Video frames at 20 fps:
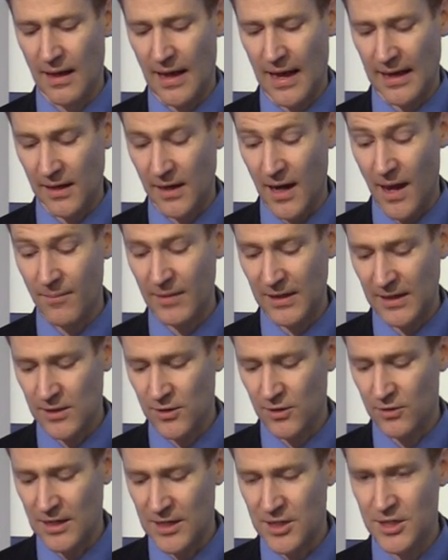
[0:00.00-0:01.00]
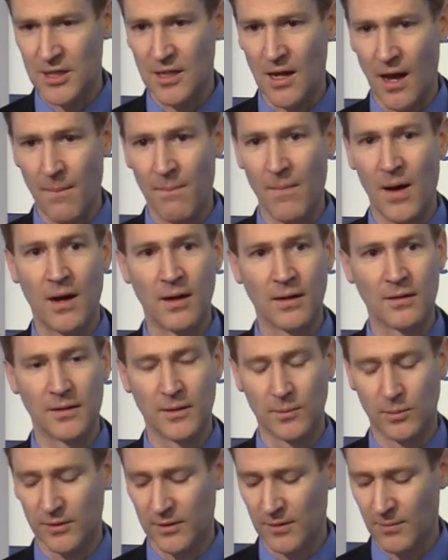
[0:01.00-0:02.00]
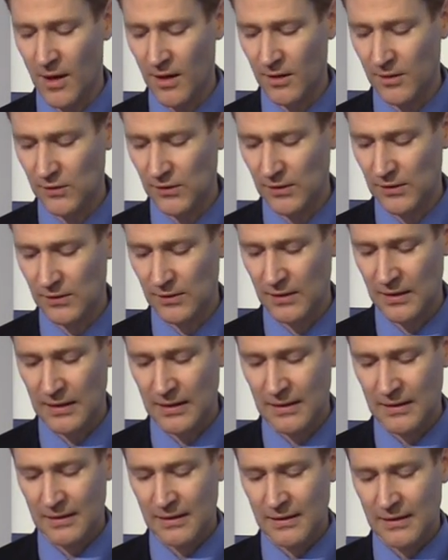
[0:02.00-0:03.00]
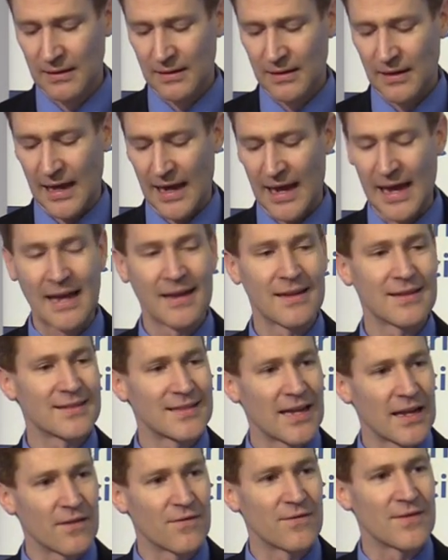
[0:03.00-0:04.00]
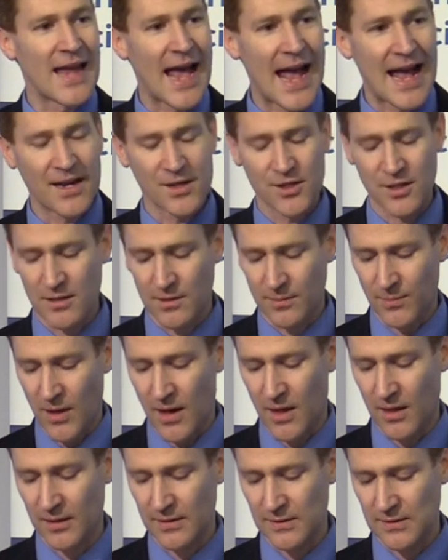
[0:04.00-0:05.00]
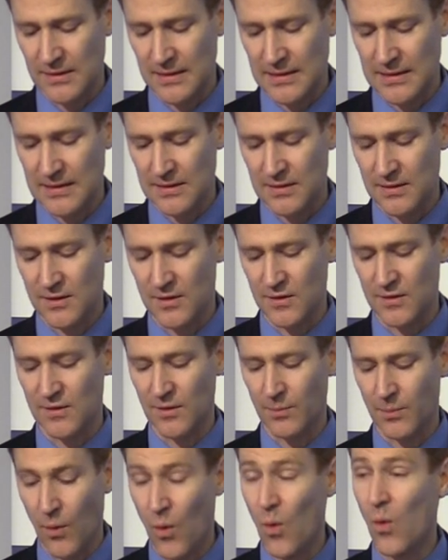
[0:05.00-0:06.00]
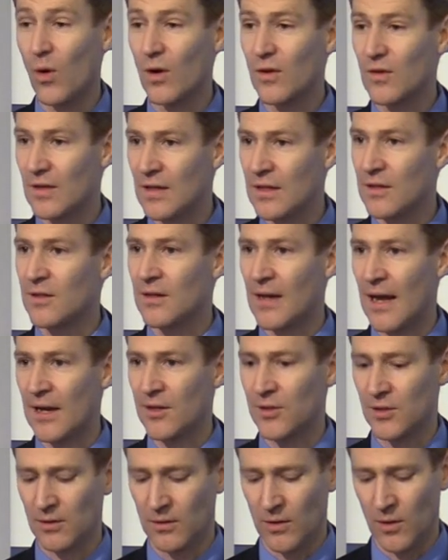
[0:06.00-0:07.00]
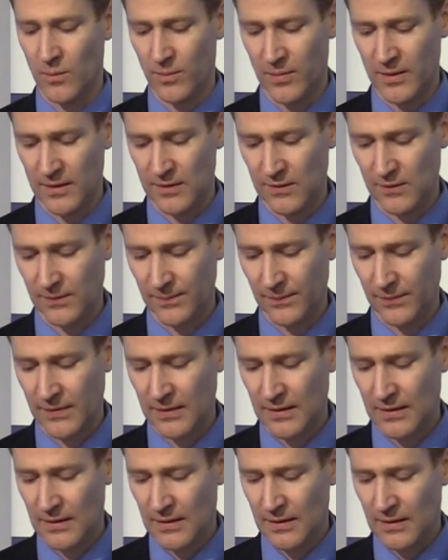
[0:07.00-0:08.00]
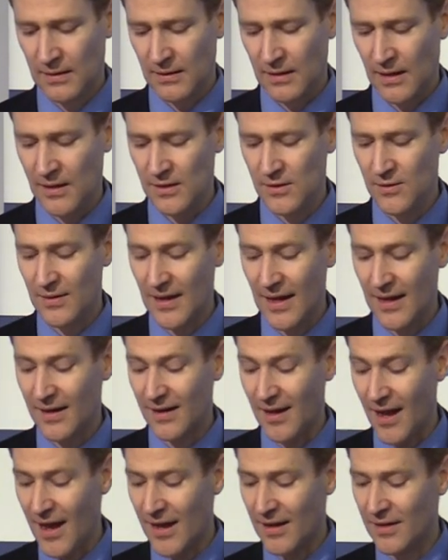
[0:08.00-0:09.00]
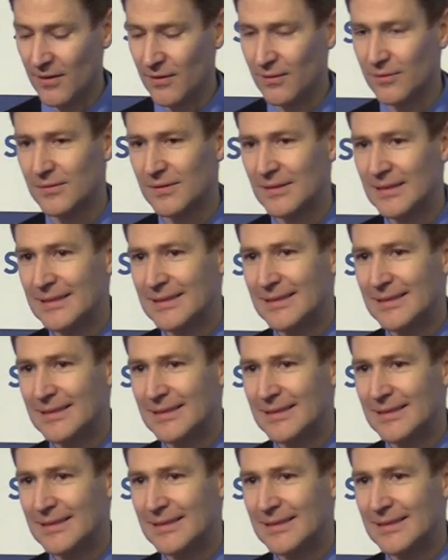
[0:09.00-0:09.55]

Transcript: economic integration among liberal democracies, and a set of national policies to support international openness. And you get a kind of